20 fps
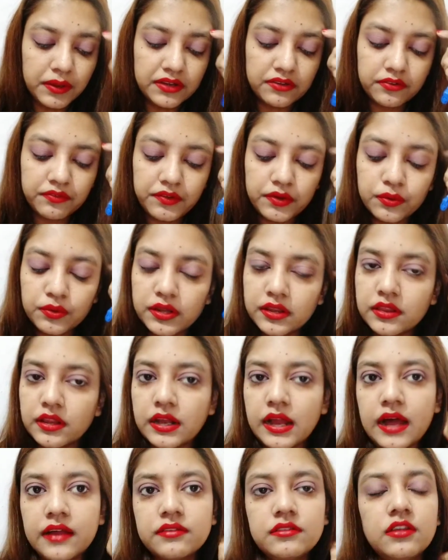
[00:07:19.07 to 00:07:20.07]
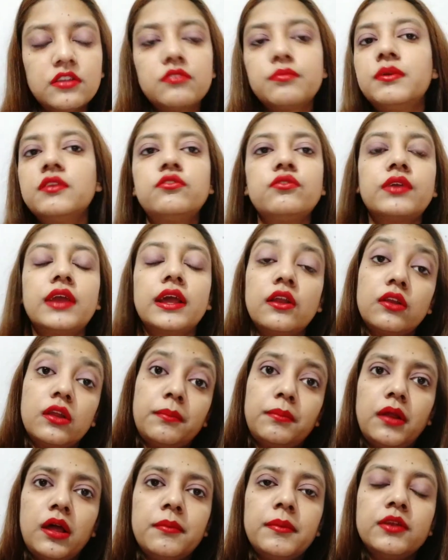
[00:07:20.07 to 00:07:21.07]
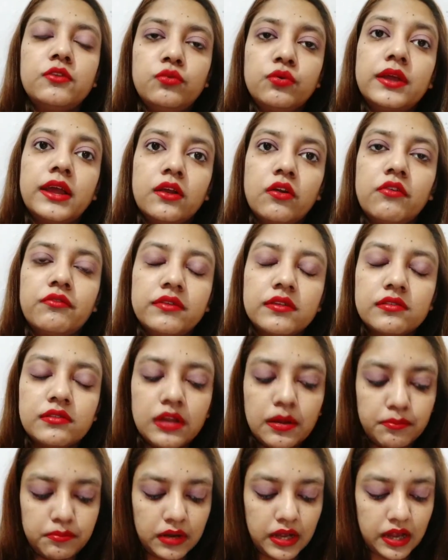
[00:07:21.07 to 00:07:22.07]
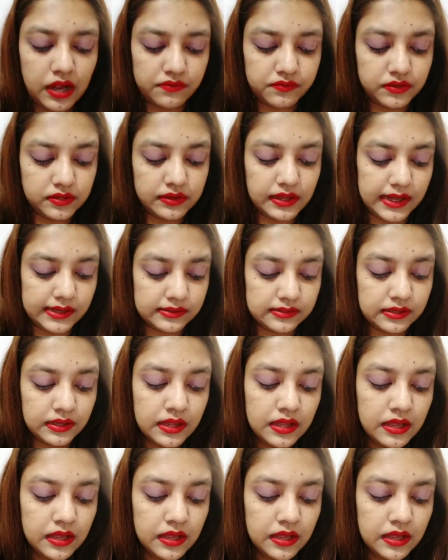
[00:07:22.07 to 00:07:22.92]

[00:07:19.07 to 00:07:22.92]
interviewed in the last six months you cannot apply but you can obviously apply after that